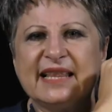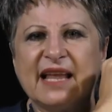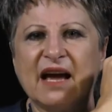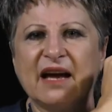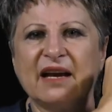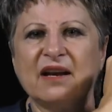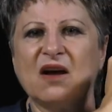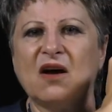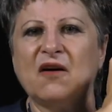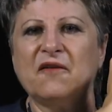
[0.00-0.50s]

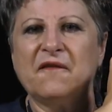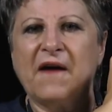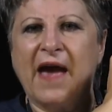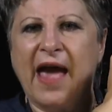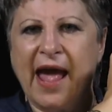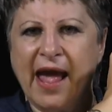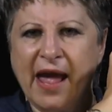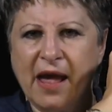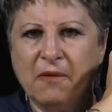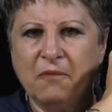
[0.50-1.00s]
line of
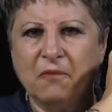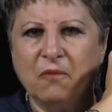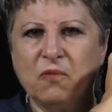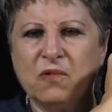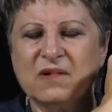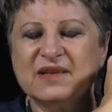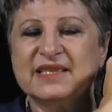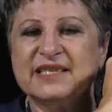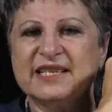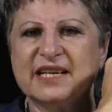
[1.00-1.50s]
Ham
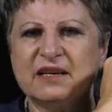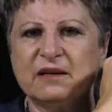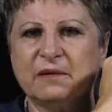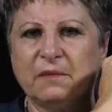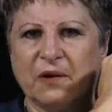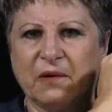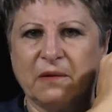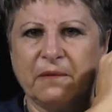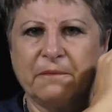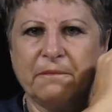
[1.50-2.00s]
was
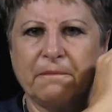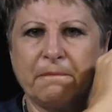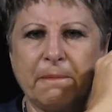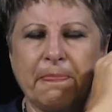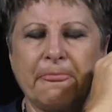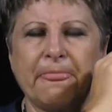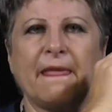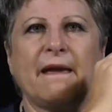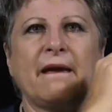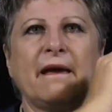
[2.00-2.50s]
terrible.
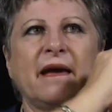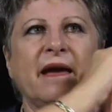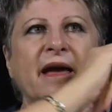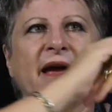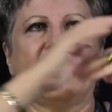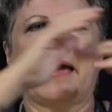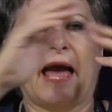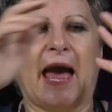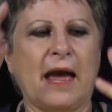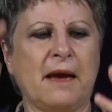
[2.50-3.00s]

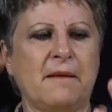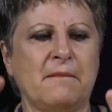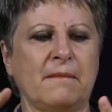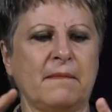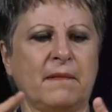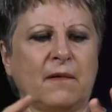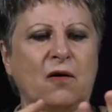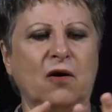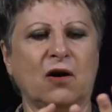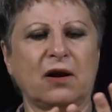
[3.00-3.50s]
Ham
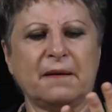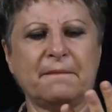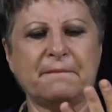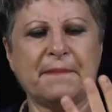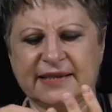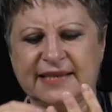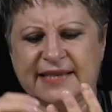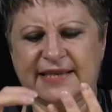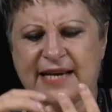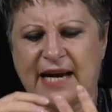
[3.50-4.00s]
got him
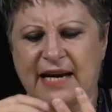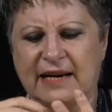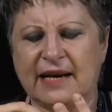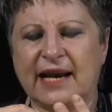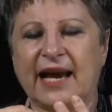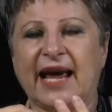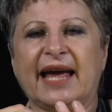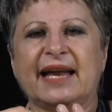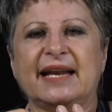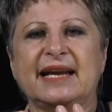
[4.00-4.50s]
a son,
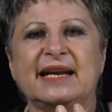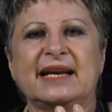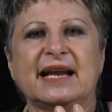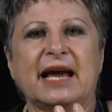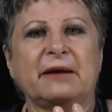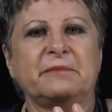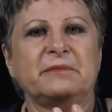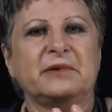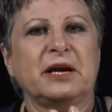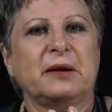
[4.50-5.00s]
and he
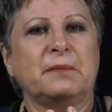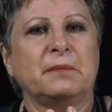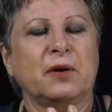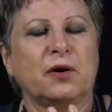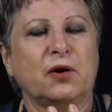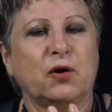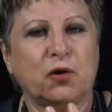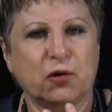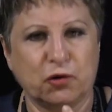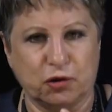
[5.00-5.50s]
named him
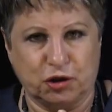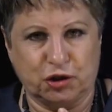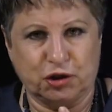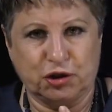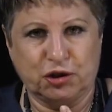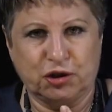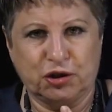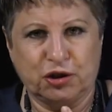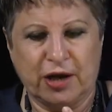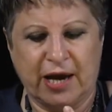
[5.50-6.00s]

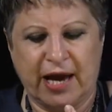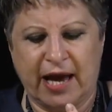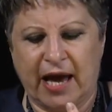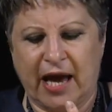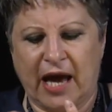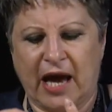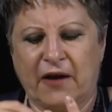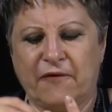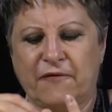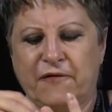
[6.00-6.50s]
Cush.
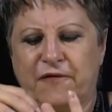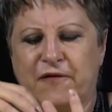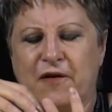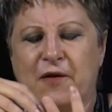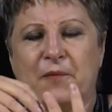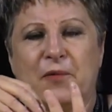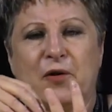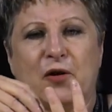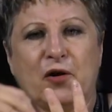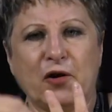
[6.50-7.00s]
And
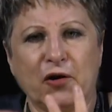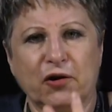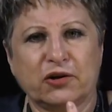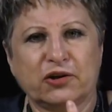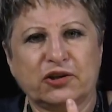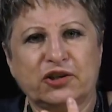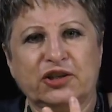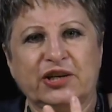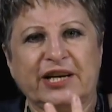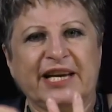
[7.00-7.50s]
from
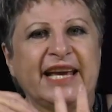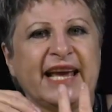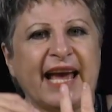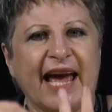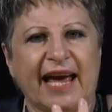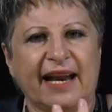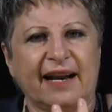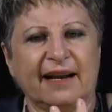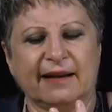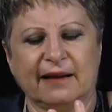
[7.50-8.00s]
Cush, he
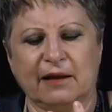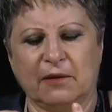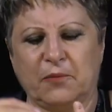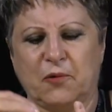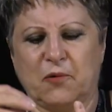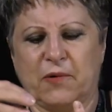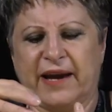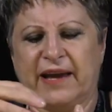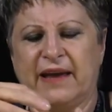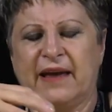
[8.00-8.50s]
had a little
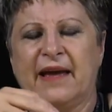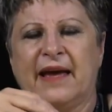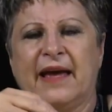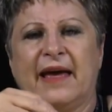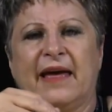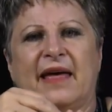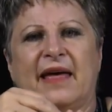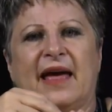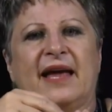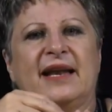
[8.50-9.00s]
boy,
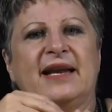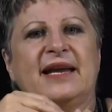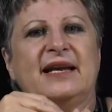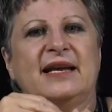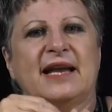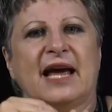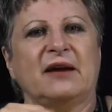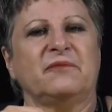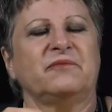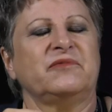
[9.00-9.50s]
and he
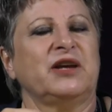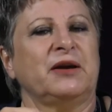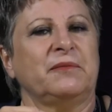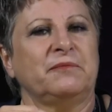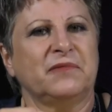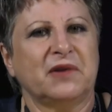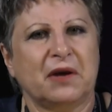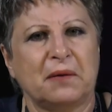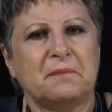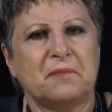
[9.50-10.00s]
named
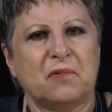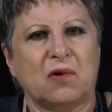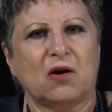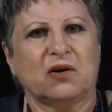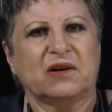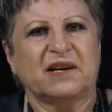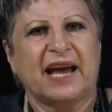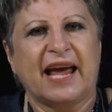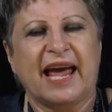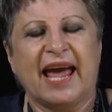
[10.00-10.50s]
him
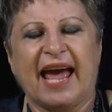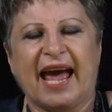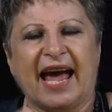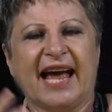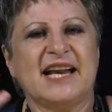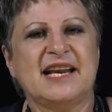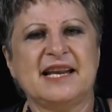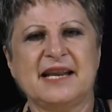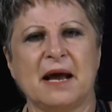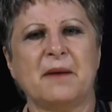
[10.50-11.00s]
Nimrod.
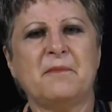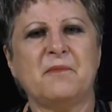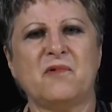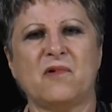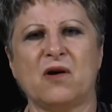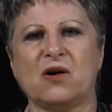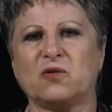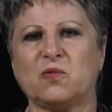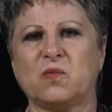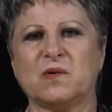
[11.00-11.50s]
And
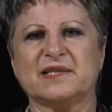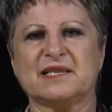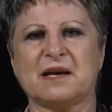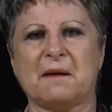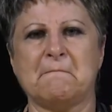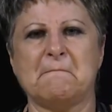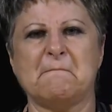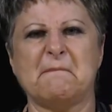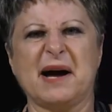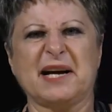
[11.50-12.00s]
Nimrod was a
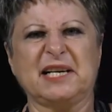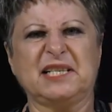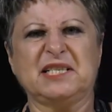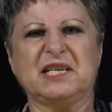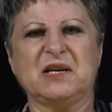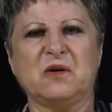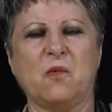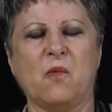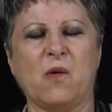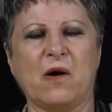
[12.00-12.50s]

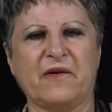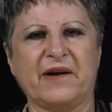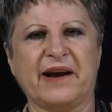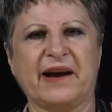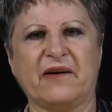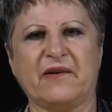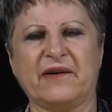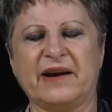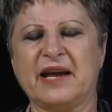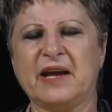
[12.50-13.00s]
mighty
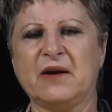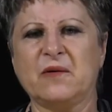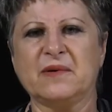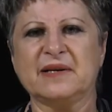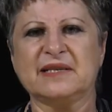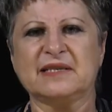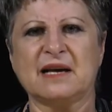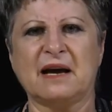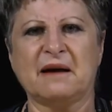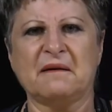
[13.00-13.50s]
warrior. He
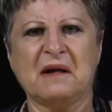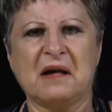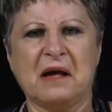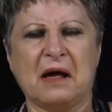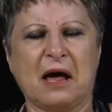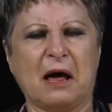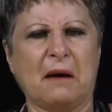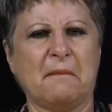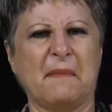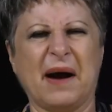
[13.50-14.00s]
was a
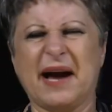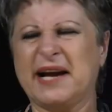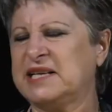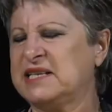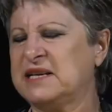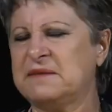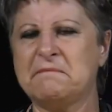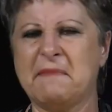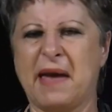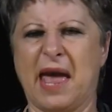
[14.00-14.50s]

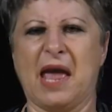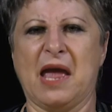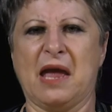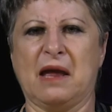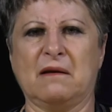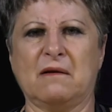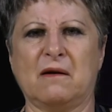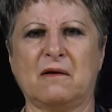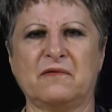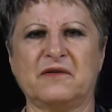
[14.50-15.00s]
mighty
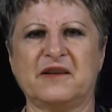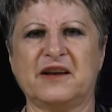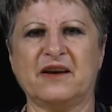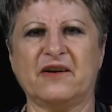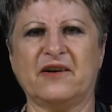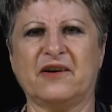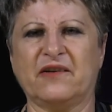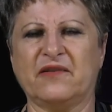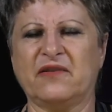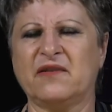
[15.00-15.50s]
man on the
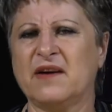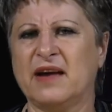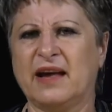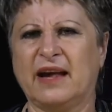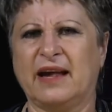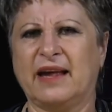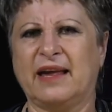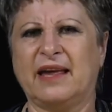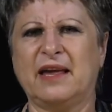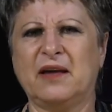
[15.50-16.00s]
earth.
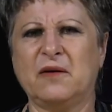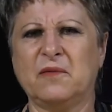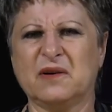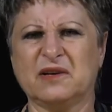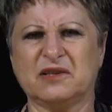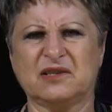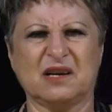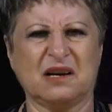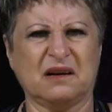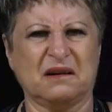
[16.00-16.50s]
He
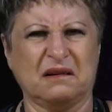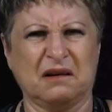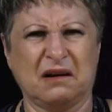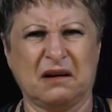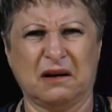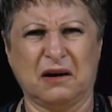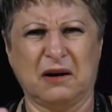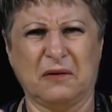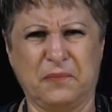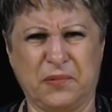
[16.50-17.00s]
was a
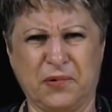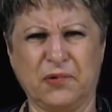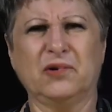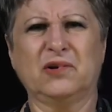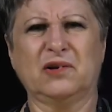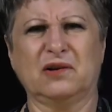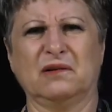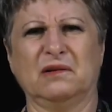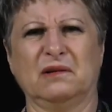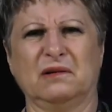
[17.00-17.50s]

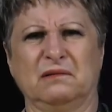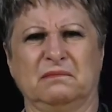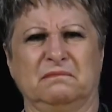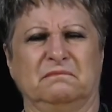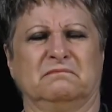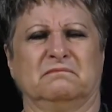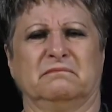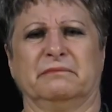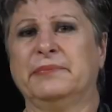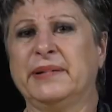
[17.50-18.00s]
brutal
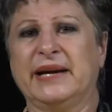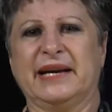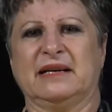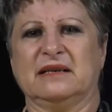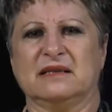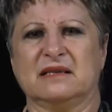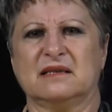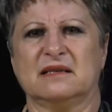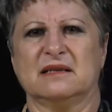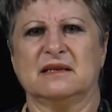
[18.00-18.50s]

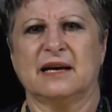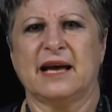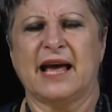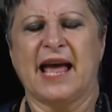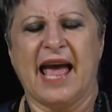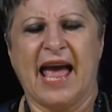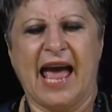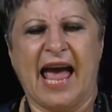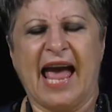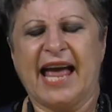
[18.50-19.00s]
beast.
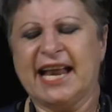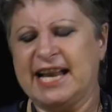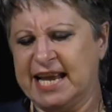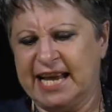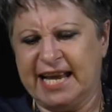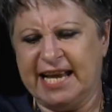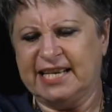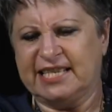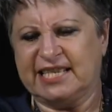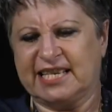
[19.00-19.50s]
And
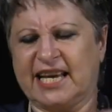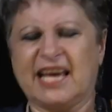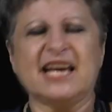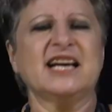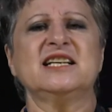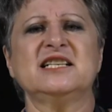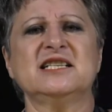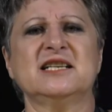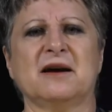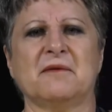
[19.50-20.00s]
his
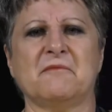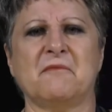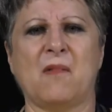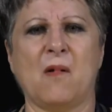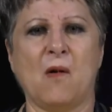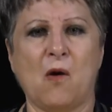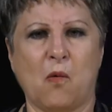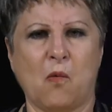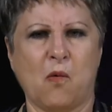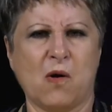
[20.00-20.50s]
kingdom
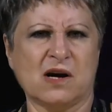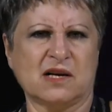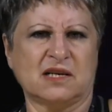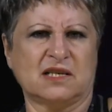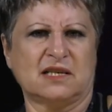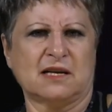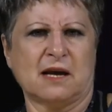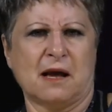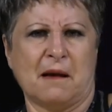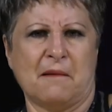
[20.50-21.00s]

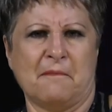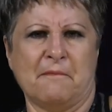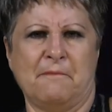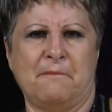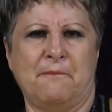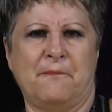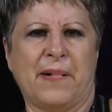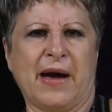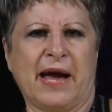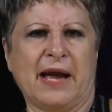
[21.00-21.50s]
was
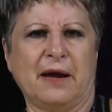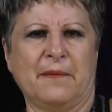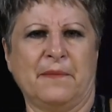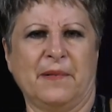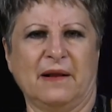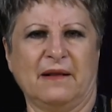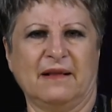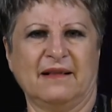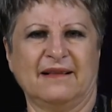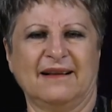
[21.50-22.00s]

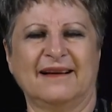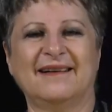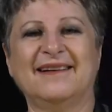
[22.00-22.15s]
Babel,